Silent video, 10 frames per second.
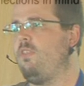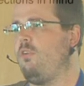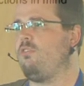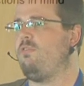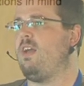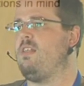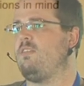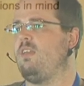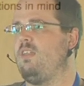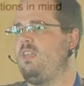those
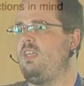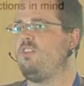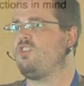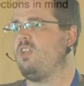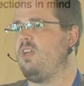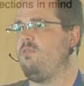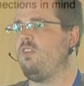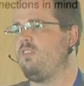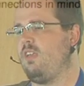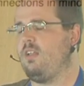files in each and every
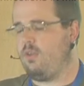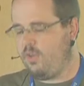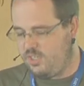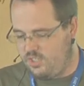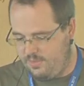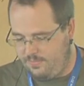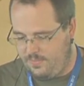single location.